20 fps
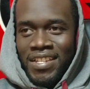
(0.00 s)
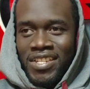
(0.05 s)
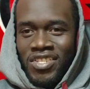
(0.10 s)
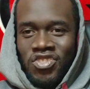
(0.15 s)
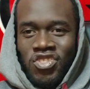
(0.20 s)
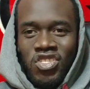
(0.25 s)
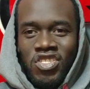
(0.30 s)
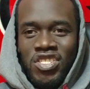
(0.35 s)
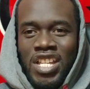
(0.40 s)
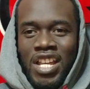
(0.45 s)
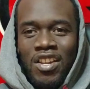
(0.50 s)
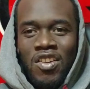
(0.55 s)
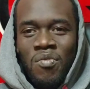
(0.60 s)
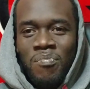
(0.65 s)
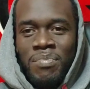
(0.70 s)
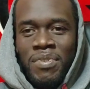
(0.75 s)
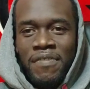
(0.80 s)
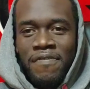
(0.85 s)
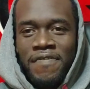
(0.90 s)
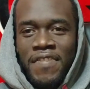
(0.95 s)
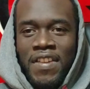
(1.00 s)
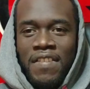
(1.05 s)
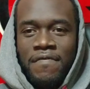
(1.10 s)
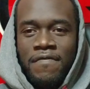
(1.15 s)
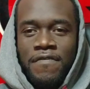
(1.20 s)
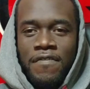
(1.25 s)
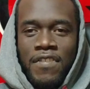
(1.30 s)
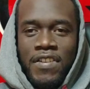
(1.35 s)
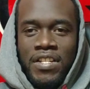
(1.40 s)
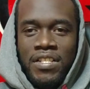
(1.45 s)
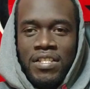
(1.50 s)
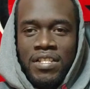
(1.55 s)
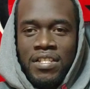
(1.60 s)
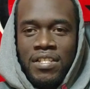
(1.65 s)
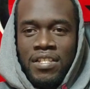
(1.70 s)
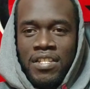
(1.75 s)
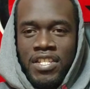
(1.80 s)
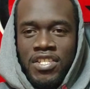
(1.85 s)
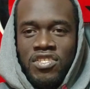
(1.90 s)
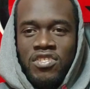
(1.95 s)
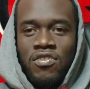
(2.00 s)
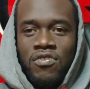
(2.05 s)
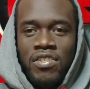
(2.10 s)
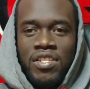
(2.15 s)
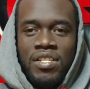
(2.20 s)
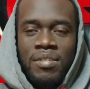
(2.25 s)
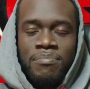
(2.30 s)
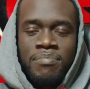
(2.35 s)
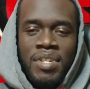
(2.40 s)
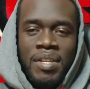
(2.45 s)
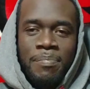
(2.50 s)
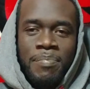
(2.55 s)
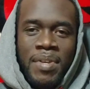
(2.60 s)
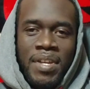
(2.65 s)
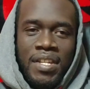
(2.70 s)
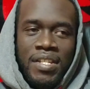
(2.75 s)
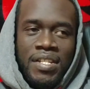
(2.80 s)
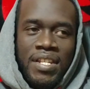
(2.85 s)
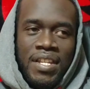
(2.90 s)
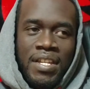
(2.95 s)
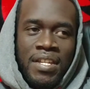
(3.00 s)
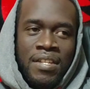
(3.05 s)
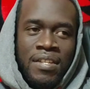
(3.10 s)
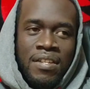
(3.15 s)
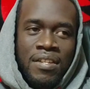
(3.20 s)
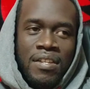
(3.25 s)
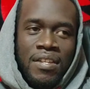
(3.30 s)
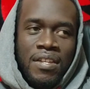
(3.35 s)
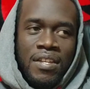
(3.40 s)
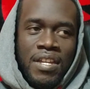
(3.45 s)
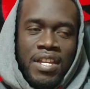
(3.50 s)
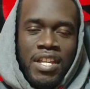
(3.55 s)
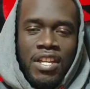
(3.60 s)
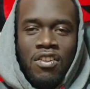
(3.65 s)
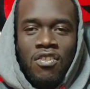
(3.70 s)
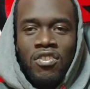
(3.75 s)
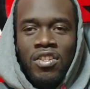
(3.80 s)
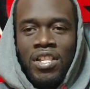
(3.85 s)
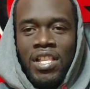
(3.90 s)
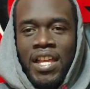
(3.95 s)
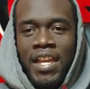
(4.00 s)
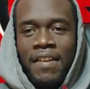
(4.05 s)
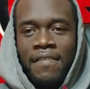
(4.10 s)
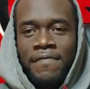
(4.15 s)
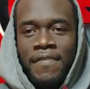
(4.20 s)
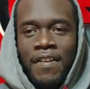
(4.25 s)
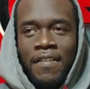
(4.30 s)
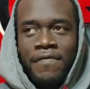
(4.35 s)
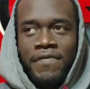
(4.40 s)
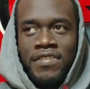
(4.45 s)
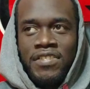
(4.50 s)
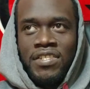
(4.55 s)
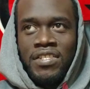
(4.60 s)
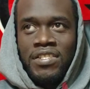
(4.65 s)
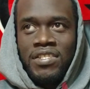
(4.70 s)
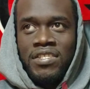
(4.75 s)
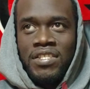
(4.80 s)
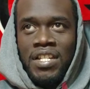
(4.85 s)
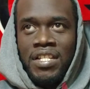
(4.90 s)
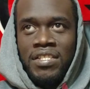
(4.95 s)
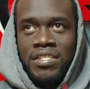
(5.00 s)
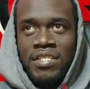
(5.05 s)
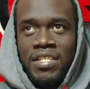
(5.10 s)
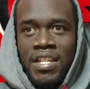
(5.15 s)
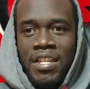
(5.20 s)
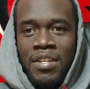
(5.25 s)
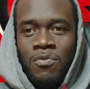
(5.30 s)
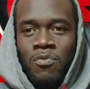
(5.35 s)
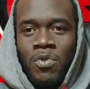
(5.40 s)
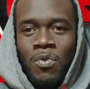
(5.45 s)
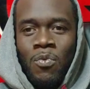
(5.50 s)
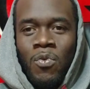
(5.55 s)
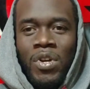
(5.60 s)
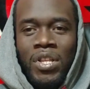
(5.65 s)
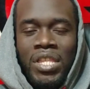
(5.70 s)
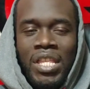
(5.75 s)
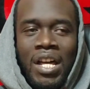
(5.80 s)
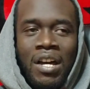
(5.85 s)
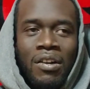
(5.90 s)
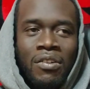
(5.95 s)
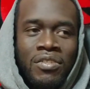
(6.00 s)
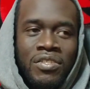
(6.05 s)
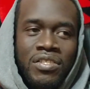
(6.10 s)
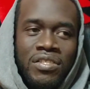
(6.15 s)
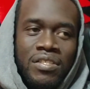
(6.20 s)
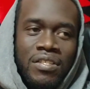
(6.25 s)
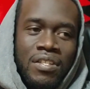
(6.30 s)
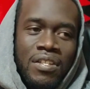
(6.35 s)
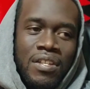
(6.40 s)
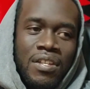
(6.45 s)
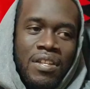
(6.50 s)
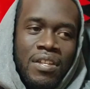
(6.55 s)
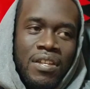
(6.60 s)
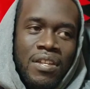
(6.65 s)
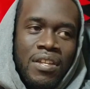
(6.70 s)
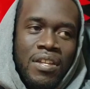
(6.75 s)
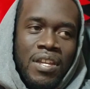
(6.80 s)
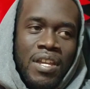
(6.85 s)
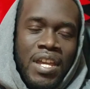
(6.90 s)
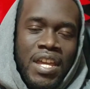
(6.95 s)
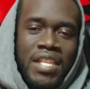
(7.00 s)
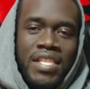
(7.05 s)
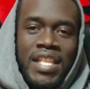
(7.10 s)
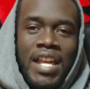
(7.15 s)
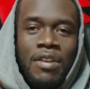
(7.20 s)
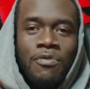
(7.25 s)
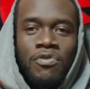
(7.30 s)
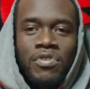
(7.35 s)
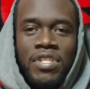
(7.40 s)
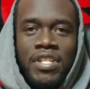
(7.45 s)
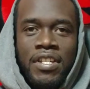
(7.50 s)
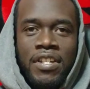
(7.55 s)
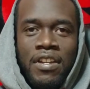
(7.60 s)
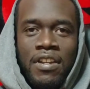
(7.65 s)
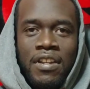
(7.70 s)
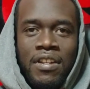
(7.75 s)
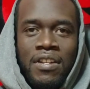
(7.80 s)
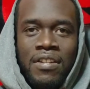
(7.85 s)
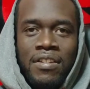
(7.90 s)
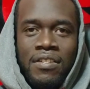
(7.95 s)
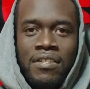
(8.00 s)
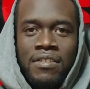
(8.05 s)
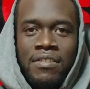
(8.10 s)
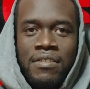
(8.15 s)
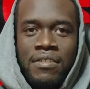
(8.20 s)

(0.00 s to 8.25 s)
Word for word: it's just not going to be fan friendly. He's going to get a big payday and going to laugh off into the sunset with one loss and not really care.